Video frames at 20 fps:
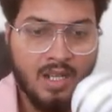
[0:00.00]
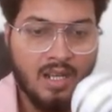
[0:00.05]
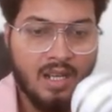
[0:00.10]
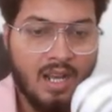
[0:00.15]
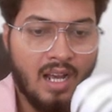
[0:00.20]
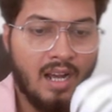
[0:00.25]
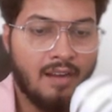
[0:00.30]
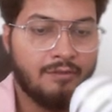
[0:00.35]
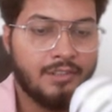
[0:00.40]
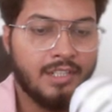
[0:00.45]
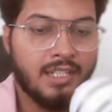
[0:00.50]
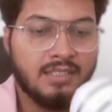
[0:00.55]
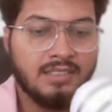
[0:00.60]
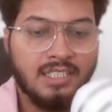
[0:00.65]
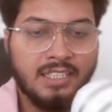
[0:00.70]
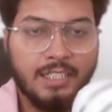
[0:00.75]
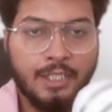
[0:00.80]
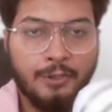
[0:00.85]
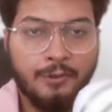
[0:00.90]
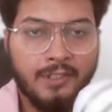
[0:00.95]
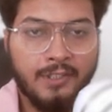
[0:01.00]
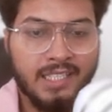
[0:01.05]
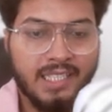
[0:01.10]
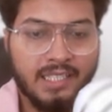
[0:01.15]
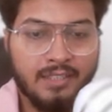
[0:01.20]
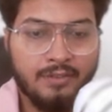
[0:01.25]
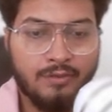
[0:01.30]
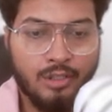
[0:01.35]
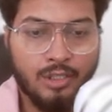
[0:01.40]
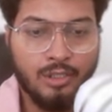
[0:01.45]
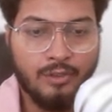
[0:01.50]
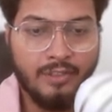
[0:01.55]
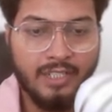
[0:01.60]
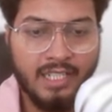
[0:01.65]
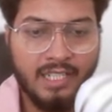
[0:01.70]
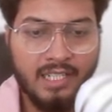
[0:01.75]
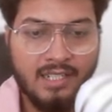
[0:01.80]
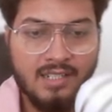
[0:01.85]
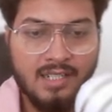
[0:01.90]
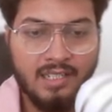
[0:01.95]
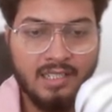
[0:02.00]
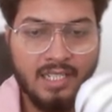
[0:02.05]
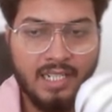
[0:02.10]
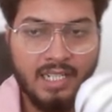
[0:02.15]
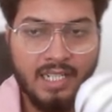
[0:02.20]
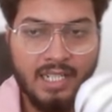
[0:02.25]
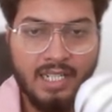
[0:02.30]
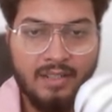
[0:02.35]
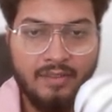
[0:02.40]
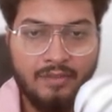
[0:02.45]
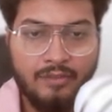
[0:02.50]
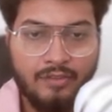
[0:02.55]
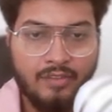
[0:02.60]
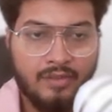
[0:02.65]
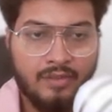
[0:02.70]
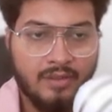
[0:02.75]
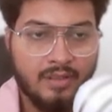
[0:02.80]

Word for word: after that you will get following result if